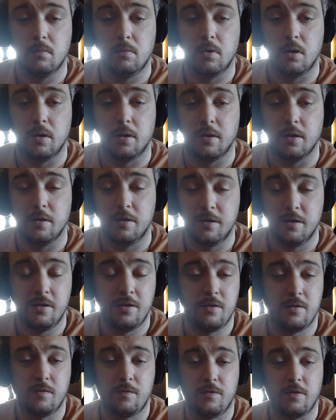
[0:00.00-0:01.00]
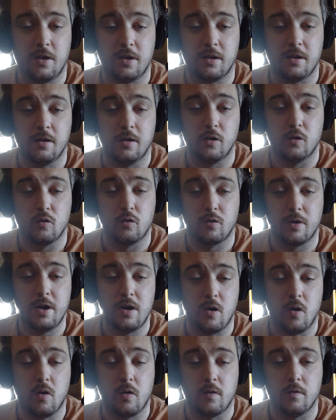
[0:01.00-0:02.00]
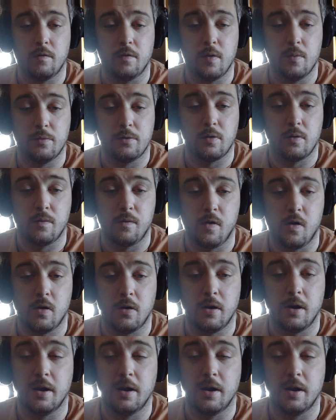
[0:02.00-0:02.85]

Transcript: Like this is fucking a great horror film so far,